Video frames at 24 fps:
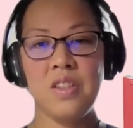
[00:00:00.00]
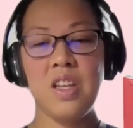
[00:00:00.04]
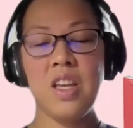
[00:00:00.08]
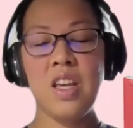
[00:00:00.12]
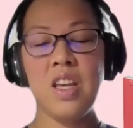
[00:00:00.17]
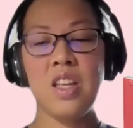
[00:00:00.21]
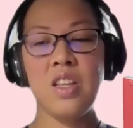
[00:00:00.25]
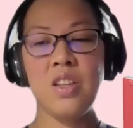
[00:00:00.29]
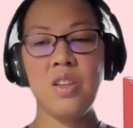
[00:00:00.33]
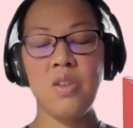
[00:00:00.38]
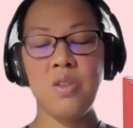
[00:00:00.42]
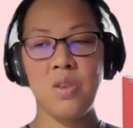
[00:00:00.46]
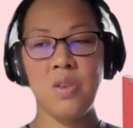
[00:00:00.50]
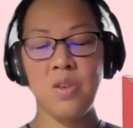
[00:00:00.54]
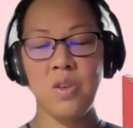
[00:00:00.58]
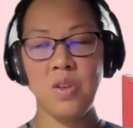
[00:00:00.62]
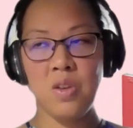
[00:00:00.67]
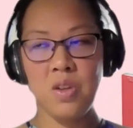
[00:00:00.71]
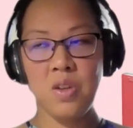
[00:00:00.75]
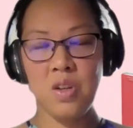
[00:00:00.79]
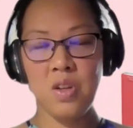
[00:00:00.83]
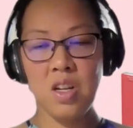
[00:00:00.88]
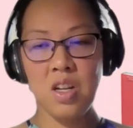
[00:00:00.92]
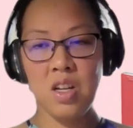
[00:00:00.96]
and
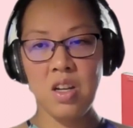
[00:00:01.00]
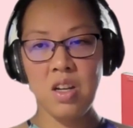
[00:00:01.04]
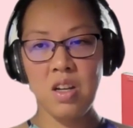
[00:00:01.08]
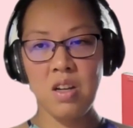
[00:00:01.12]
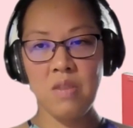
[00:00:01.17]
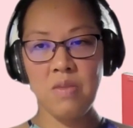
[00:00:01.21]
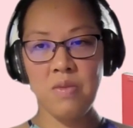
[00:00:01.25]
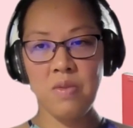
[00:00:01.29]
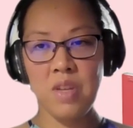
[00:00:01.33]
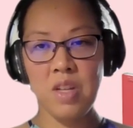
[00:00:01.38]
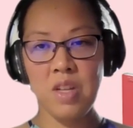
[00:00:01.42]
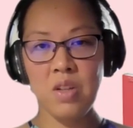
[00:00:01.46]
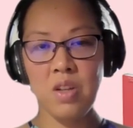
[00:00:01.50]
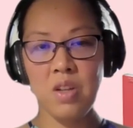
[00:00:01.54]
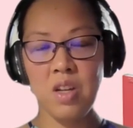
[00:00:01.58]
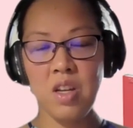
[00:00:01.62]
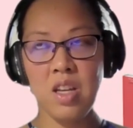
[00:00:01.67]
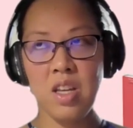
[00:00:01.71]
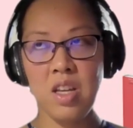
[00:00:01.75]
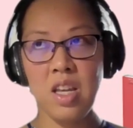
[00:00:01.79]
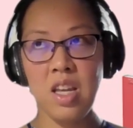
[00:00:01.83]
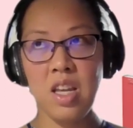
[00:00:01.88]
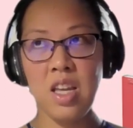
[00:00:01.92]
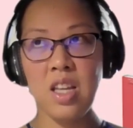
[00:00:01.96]
your
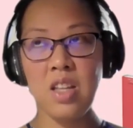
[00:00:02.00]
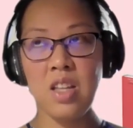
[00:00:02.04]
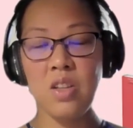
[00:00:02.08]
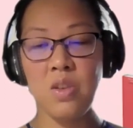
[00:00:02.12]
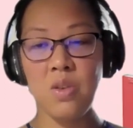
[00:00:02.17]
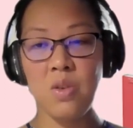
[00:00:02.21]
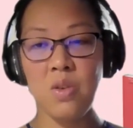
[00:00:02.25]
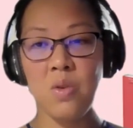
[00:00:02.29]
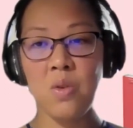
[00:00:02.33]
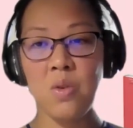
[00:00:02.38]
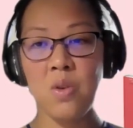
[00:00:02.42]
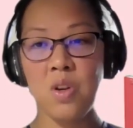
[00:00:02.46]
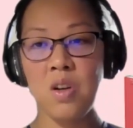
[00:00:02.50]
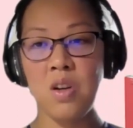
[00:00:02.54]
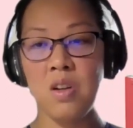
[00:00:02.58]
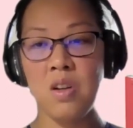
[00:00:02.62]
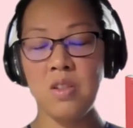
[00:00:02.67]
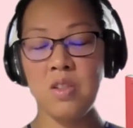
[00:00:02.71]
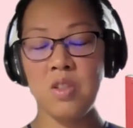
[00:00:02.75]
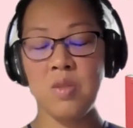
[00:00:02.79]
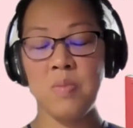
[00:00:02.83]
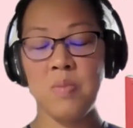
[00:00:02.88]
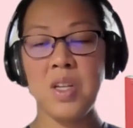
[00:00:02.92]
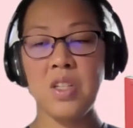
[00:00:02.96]
and your
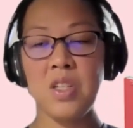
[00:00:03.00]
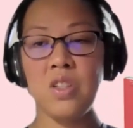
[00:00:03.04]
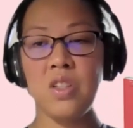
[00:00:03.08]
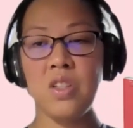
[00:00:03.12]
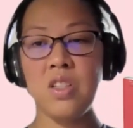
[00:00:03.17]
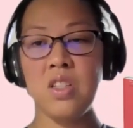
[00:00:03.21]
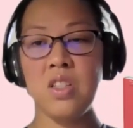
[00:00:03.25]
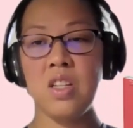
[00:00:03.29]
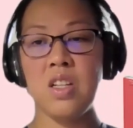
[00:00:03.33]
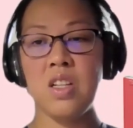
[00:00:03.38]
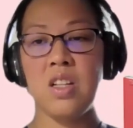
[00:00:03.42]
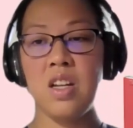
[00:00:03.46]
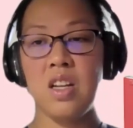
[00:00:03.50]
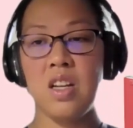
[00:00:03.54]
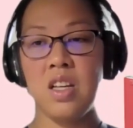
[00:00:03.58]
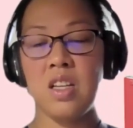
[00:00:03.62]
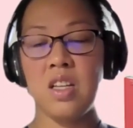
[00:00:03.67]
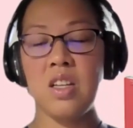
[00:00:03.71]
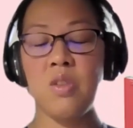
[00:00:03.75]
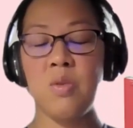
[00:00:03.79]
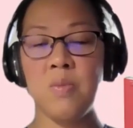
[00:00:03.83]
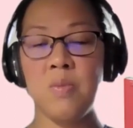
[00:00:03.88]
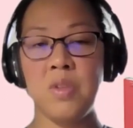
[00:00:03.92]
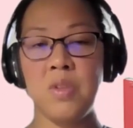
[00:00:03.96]
specialty
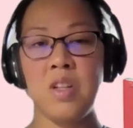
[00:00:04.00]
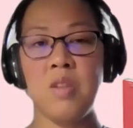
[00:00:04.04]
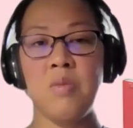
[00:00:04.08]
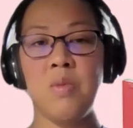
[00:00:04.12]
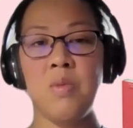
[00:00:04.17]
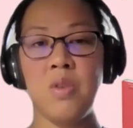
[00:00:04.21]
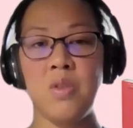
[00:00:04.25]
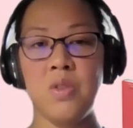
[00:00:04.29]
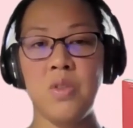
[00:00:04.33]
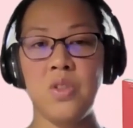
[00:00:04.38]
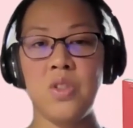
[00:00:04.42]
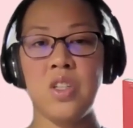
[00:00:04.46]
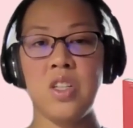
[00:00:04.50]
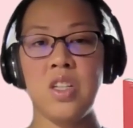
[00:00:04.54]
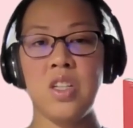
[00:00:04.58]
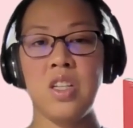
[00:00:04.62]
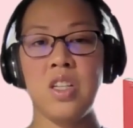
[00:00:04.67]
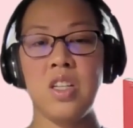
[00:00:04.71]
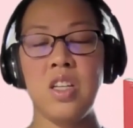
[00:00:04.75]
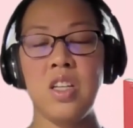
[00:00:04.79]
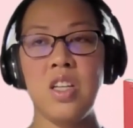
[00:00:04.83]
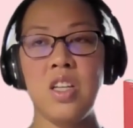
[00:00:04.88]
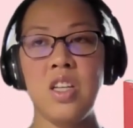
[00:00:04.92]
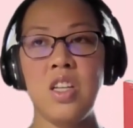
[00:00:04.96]
like ophthalmology.
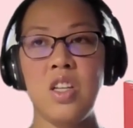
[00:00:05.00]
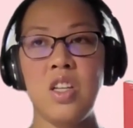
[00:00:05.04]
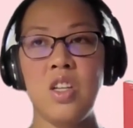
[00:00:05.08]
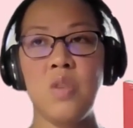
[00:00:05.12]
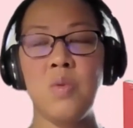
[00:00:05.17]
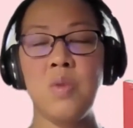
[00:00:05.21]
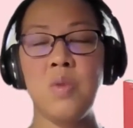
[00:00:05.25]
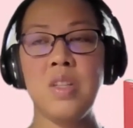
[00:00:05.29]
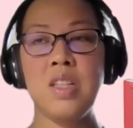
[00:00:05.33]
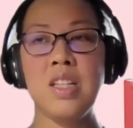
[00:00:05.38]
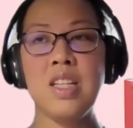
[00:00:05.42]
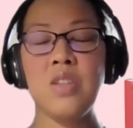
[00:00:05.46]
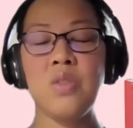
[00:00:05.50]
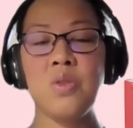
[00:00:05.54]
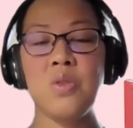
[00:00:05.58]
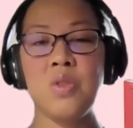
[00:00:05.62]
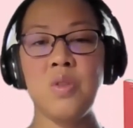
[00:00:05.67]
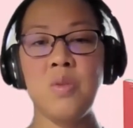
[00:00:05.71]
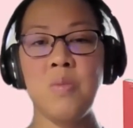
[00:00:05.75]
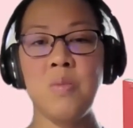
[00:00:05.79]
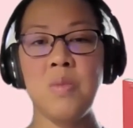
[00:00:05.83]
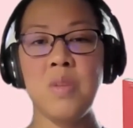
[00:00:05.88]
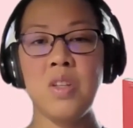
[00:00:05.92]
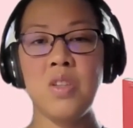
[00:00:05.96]
You will need to
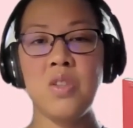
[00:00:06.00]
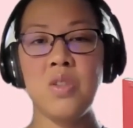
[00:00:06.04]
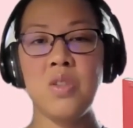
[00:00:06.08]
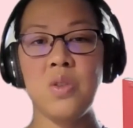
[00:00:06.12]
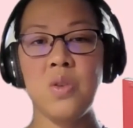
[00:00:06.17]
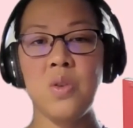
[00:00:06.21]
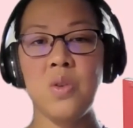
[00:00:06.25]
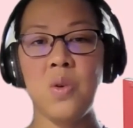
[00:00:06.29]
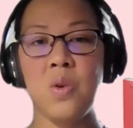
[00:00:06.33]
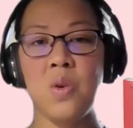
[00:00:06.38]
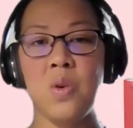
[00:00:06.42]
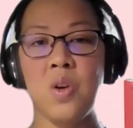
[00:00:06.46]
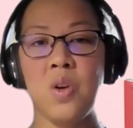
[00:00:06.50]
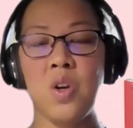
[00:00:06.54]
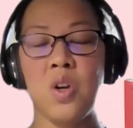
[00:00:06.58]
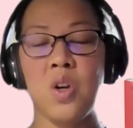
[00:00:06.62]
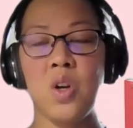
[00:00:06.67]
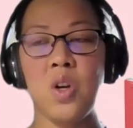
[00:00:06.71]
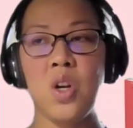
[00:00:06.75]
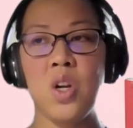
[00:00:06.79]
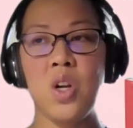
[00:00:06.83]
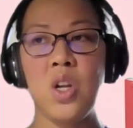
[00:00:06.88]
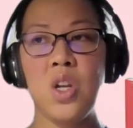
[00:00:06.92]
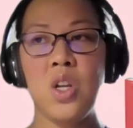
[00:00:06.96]
submit
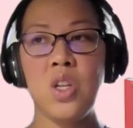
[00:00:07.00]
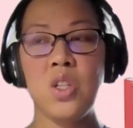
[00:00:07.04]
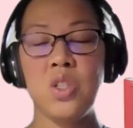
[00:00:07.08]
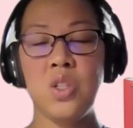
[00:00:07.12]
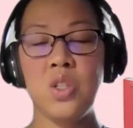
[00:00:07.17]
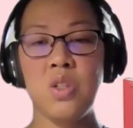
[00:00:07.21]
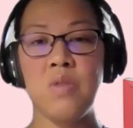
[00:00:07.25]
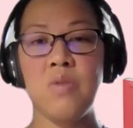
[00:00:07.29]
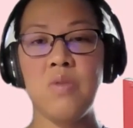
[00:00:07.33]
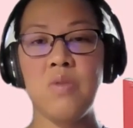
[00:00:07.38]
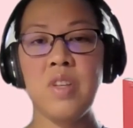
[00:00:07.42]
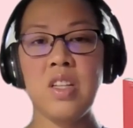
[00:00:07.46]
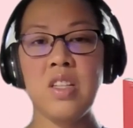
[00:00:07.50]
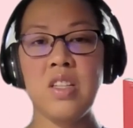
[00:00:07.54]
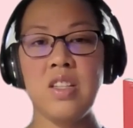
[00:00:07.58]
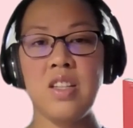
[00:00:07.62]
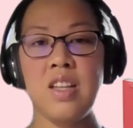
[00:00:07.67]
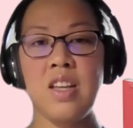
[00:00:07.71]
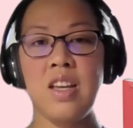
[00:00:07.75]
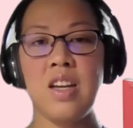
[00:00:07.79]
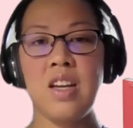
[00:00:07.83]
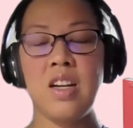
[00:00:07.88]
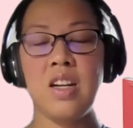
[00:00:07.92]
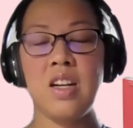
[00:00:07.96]
your certificates
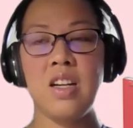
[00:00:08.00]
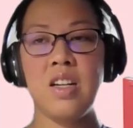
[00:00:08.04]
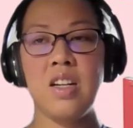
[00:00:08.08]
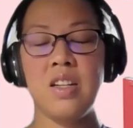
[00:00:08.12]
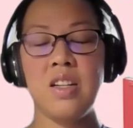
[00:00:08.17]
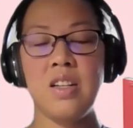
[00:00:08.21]
there.